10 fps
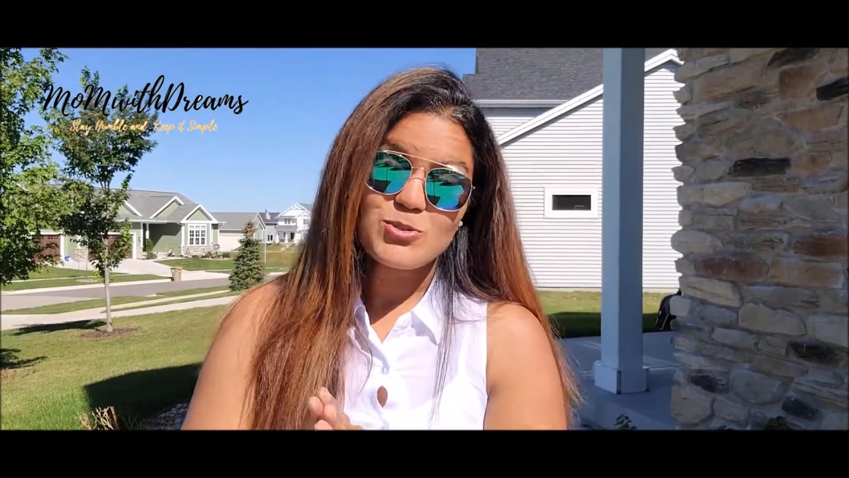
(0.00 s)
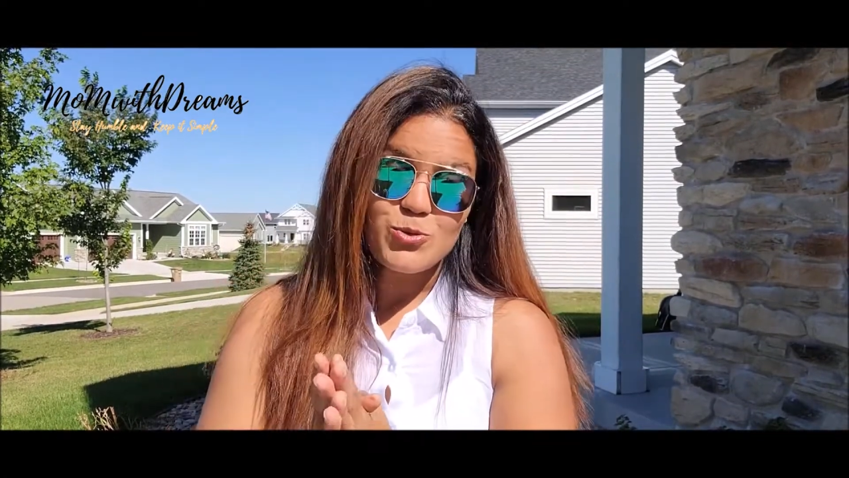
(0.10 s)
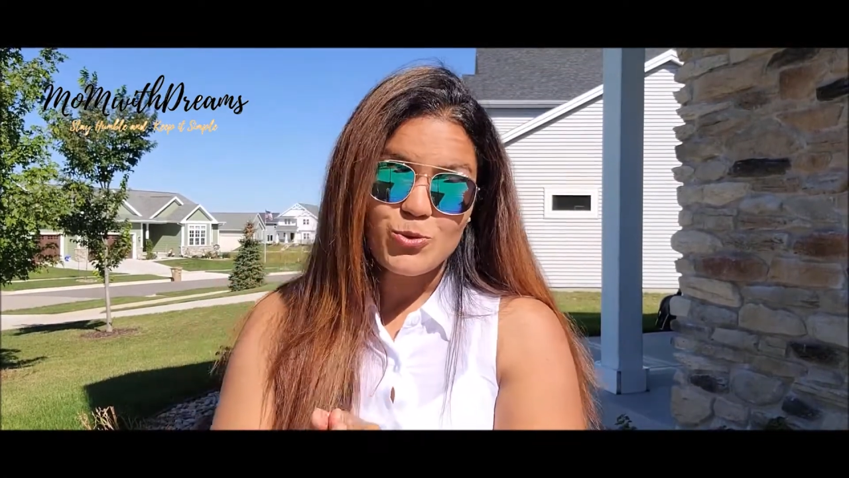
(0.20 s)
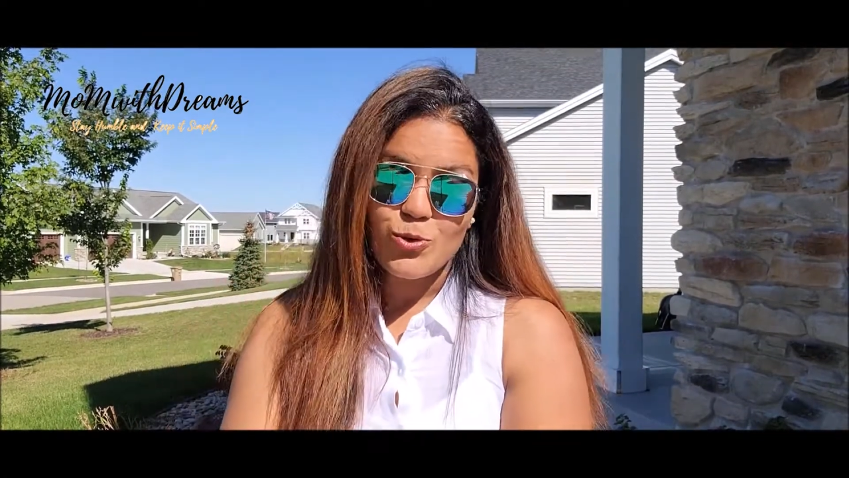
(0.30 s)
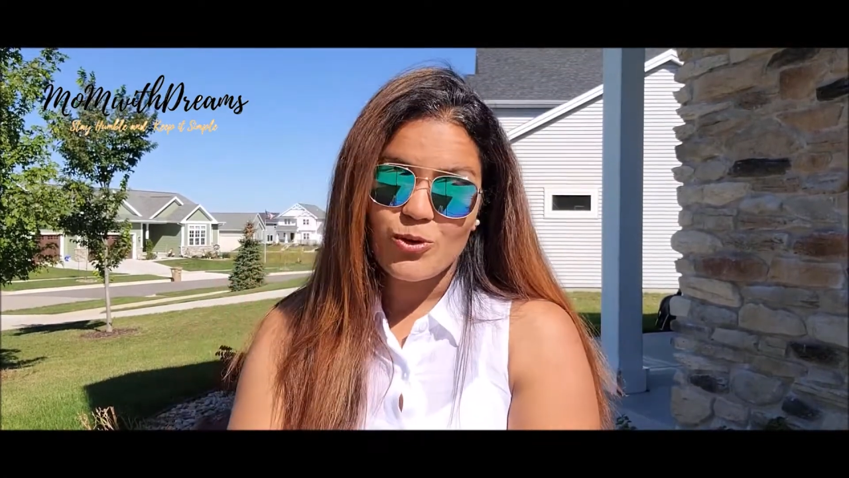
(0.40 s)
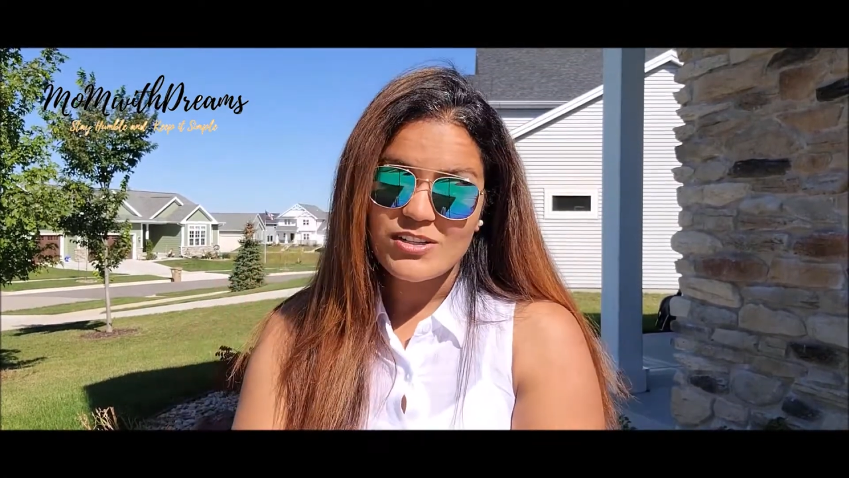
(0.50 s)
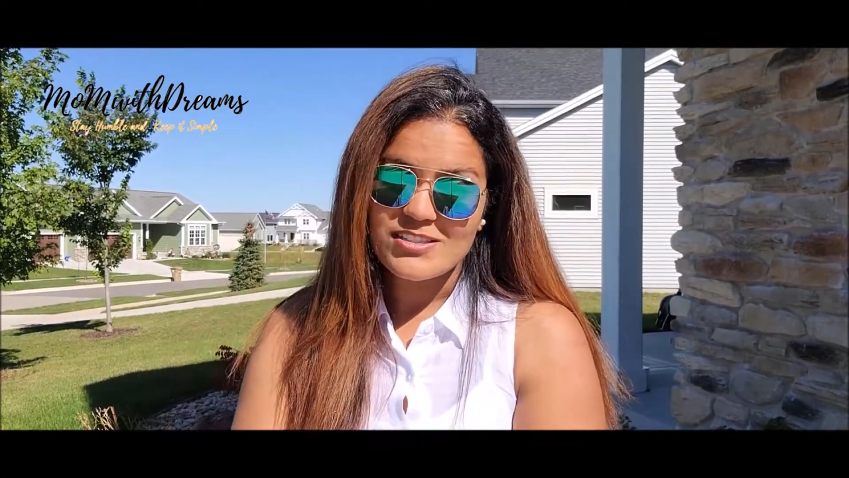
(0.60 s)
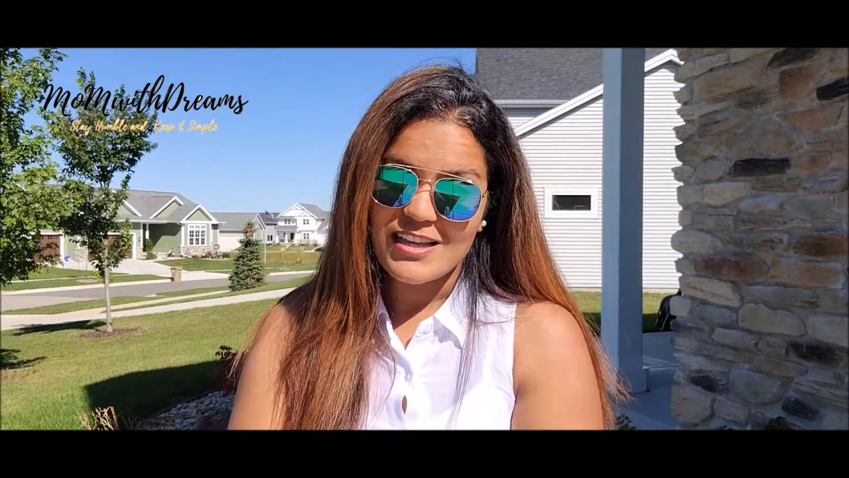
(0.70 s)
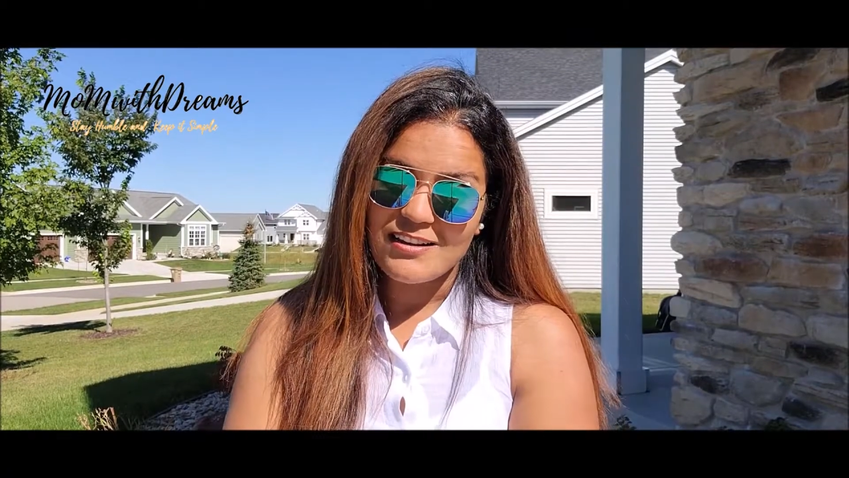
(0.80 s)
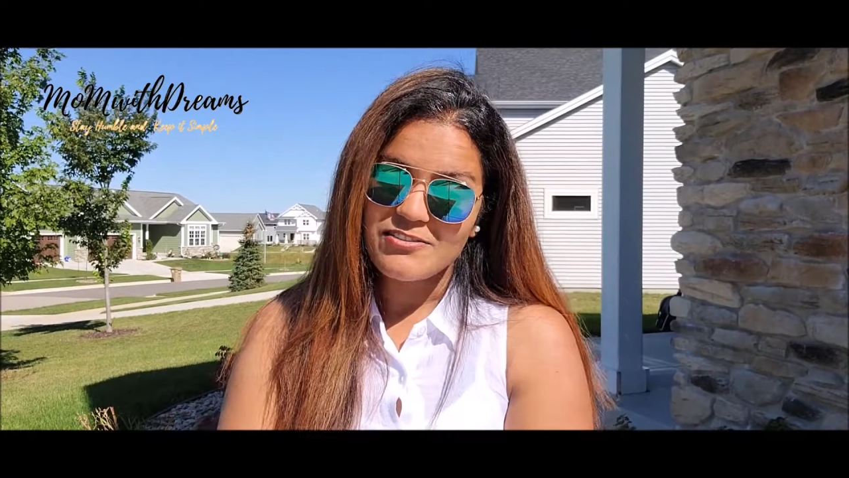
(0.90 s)
to
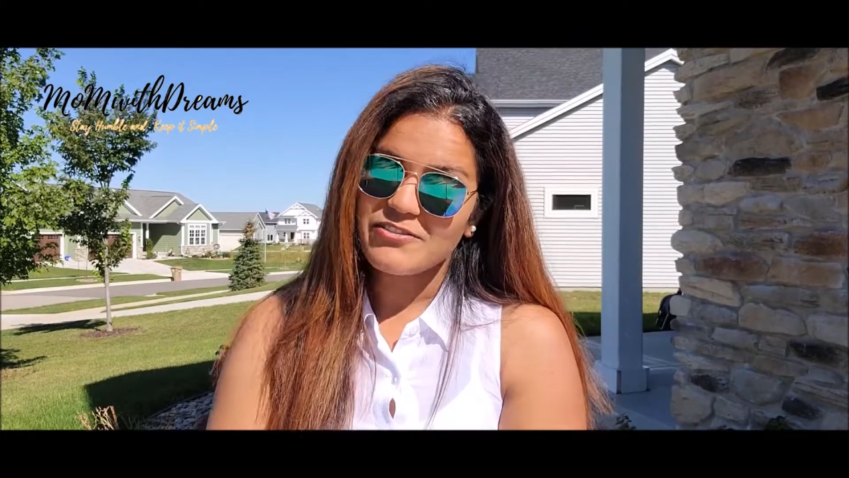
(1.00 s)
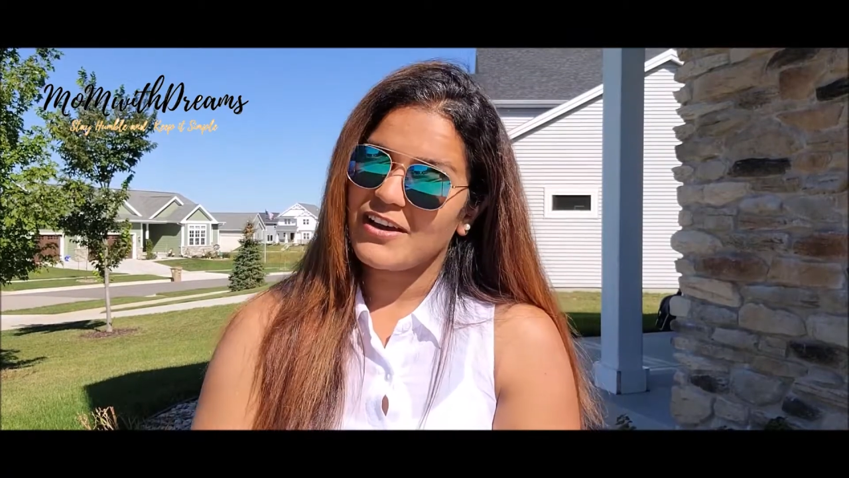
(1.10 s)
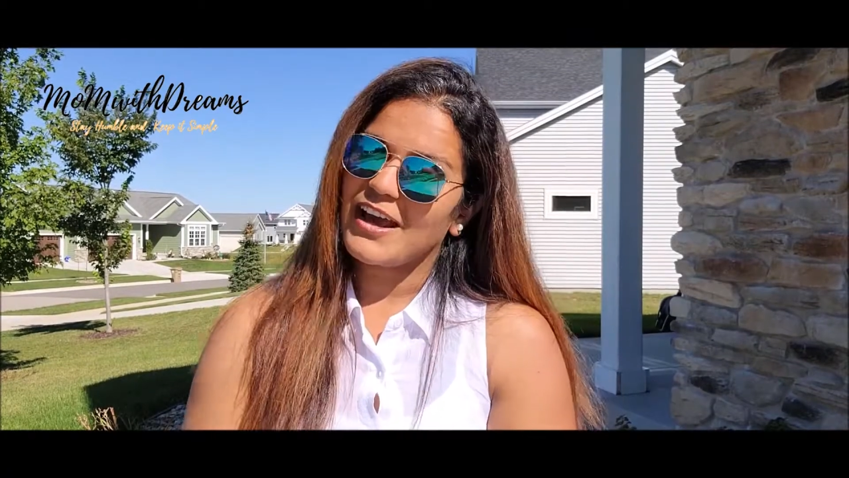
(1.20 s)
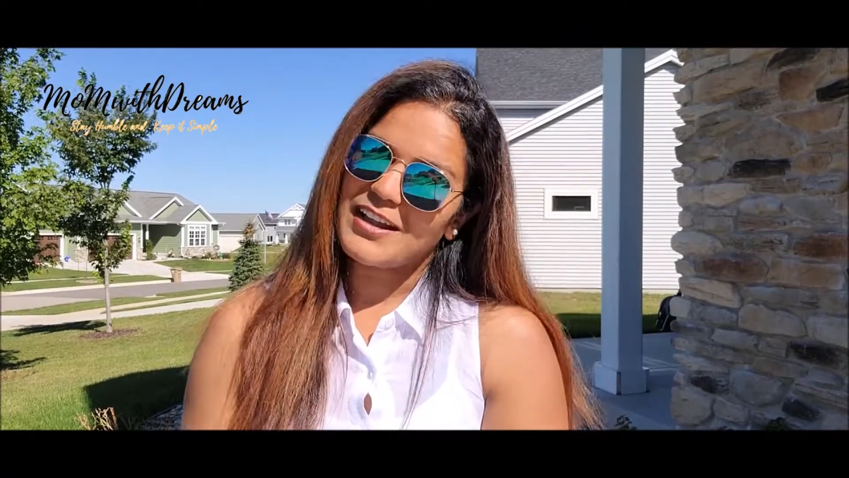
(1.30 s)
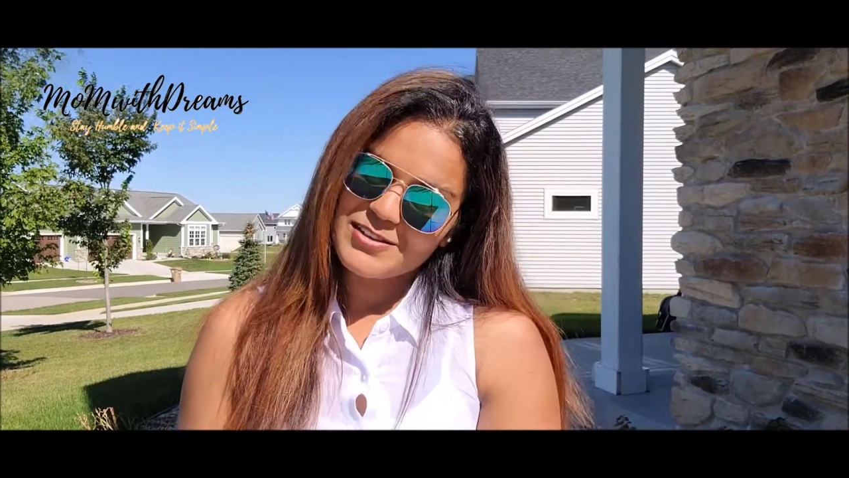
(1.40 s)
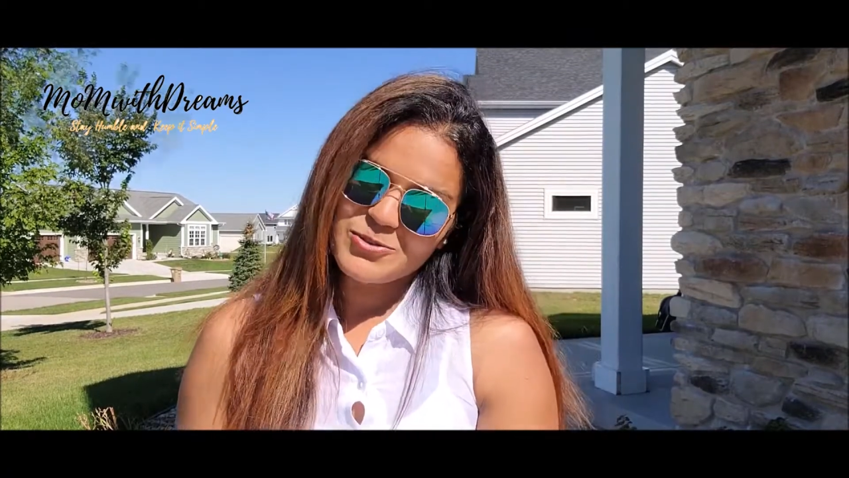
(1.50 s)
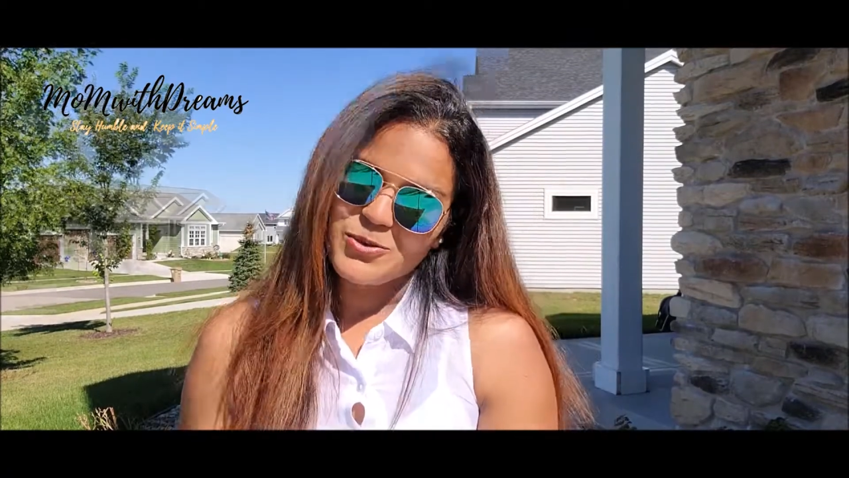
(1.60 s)
yourself and to